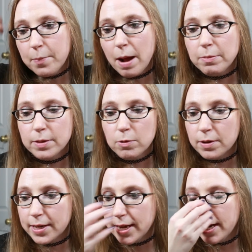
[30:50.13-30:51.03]
probably
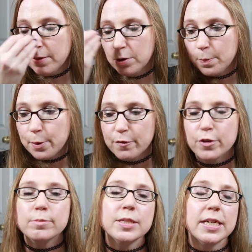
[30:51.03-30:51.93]
won't get any more
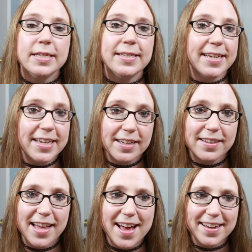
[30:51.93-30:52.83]
perfumes
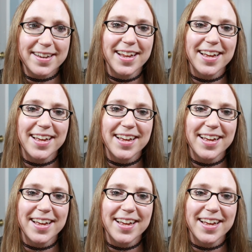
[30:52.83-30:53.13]
until then.